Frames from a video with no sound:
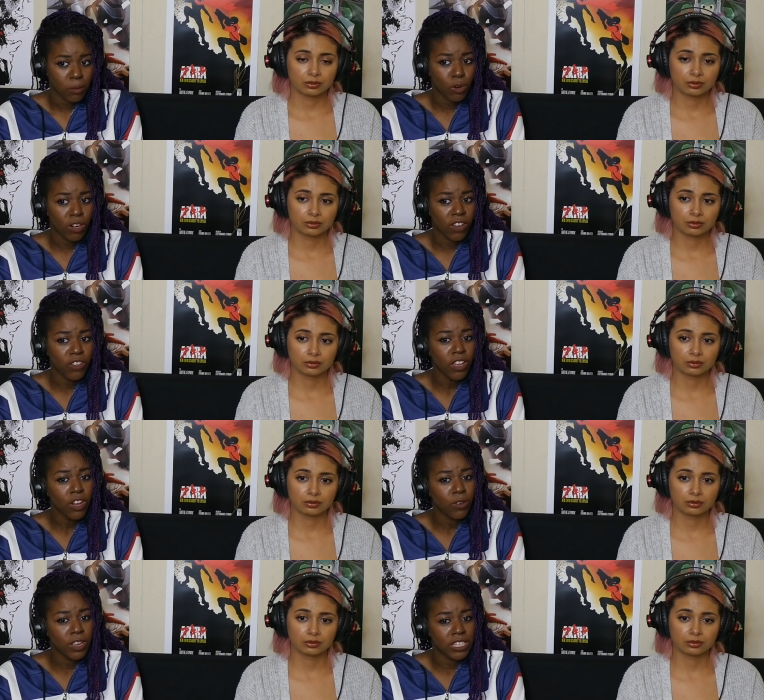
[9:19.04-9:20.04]
Speaker 1: If you
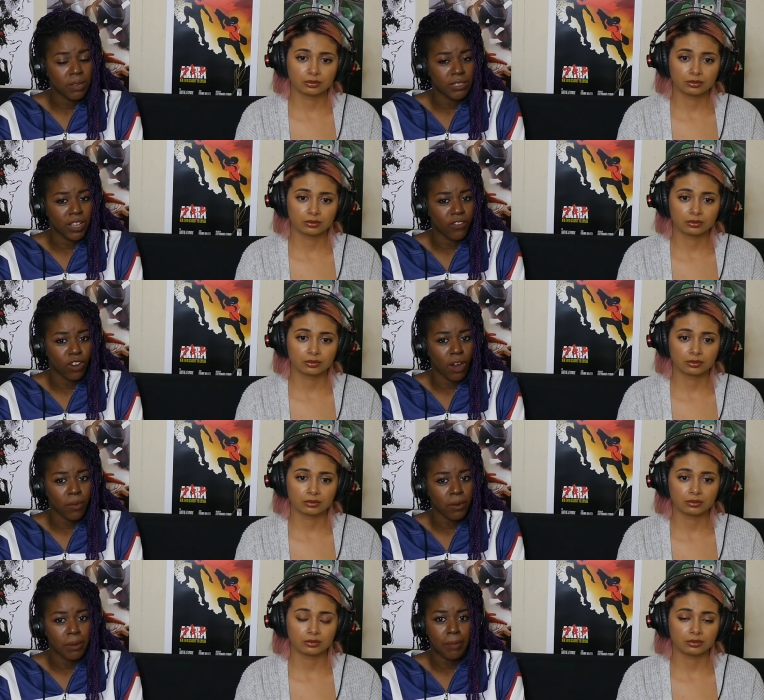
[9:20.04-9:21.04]
get crazy upset for her,
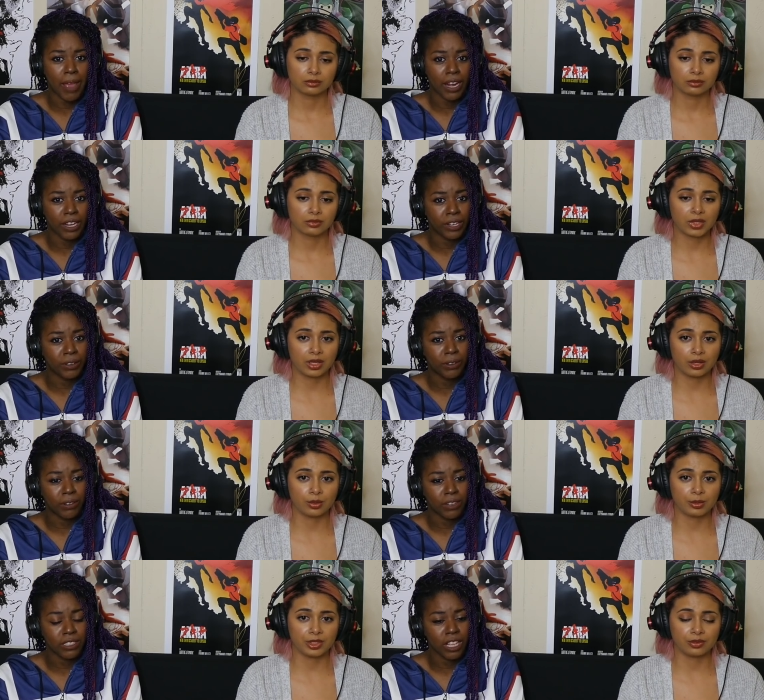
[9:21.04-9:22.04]
I'm gonna be mad
Speaker 2: at you.
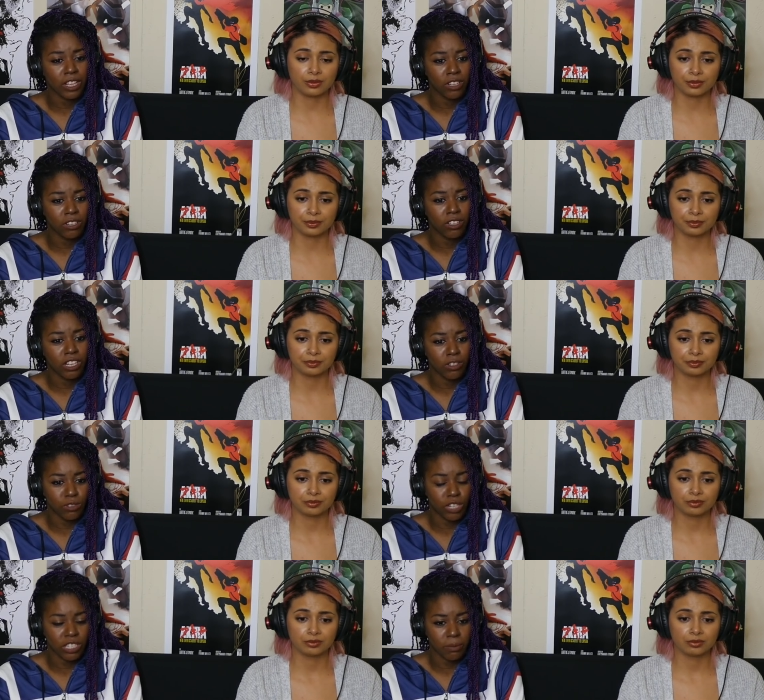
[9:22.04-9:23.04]
Because like literally
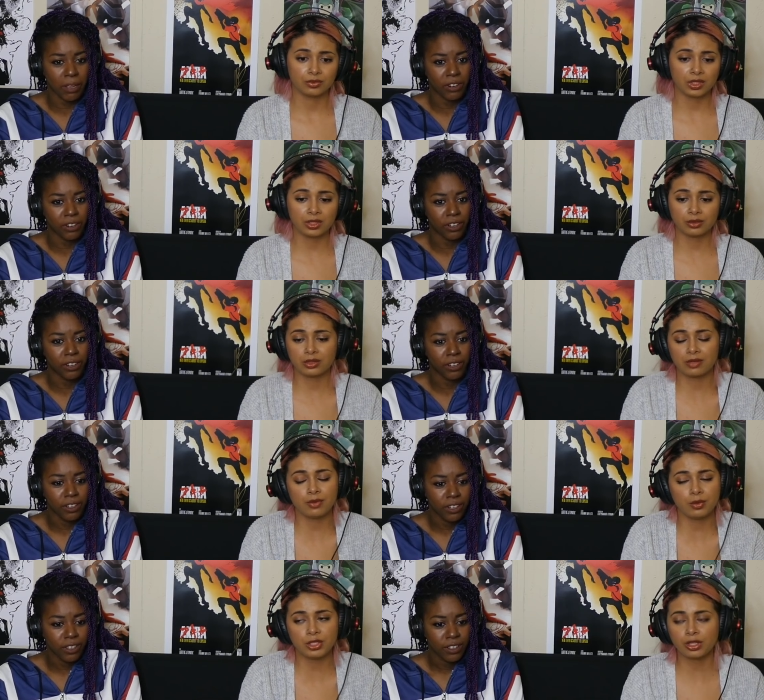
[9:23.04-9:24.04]
you just met her.
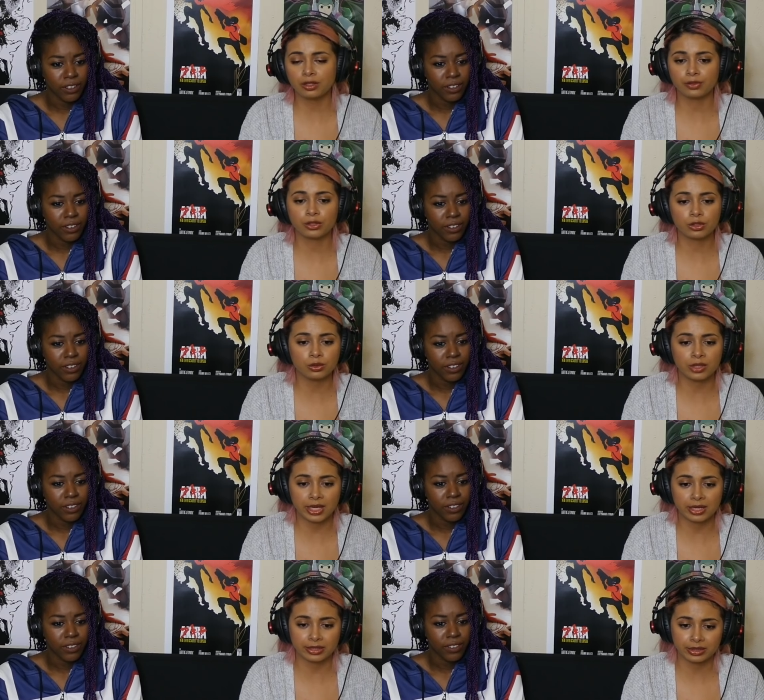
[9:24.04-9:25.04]
They've known each other for 2
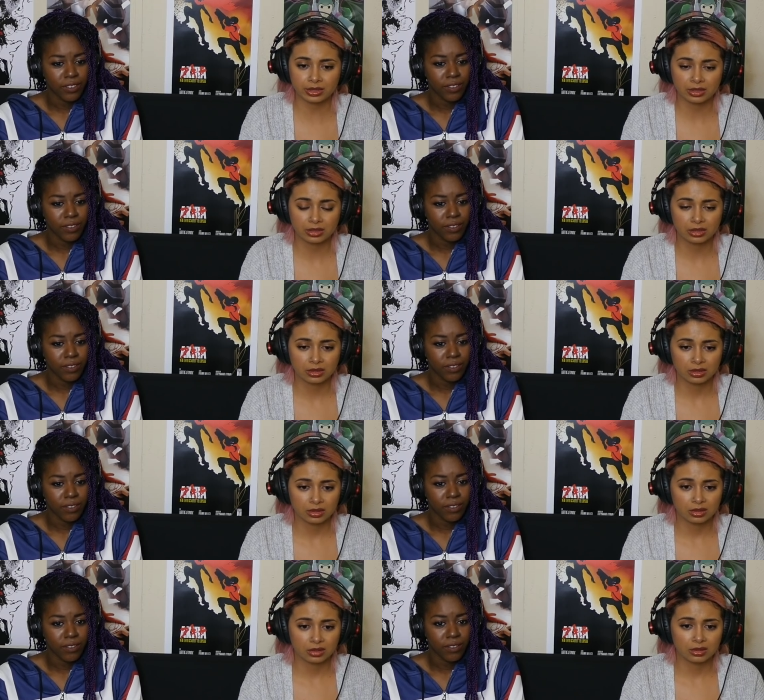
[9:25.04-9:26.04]
days.
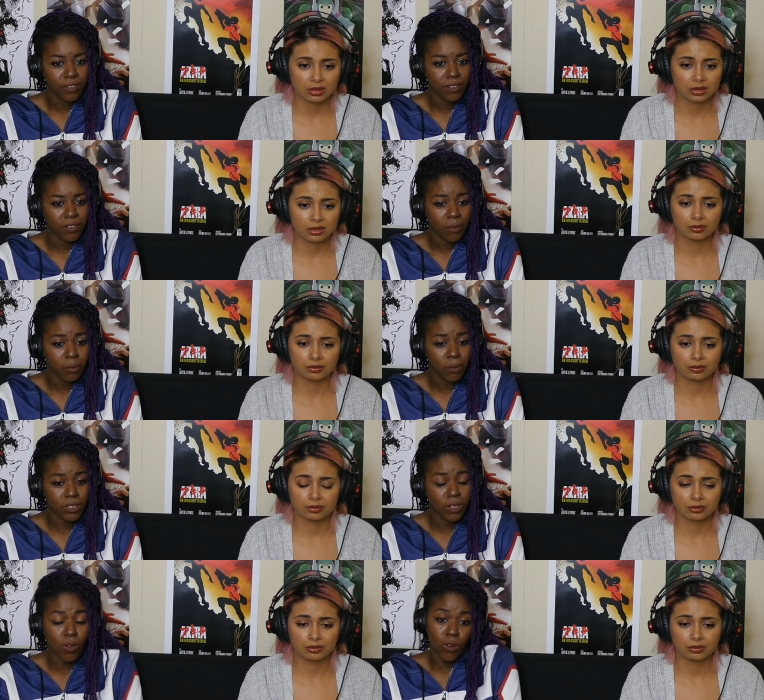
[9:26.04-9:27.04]

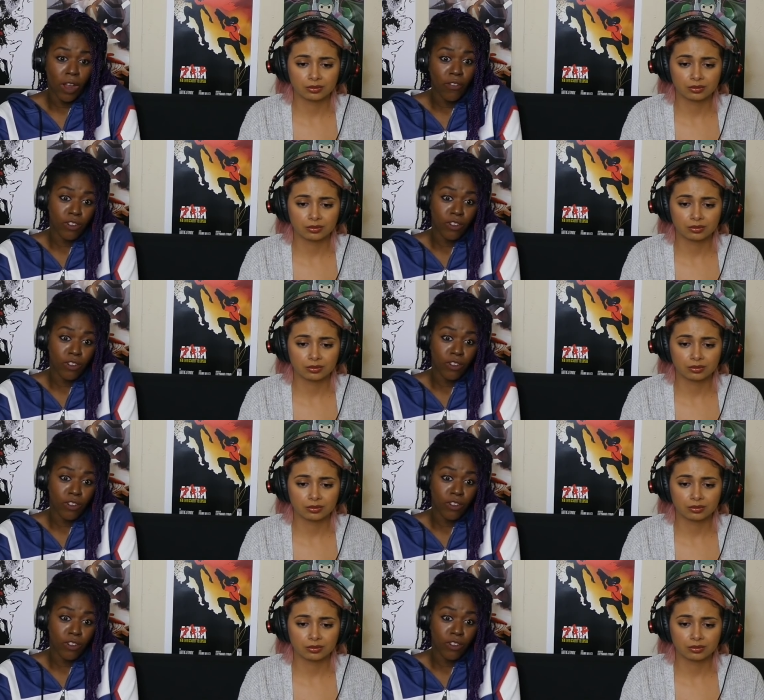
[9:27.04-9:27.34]
Speaker 1: But don't cry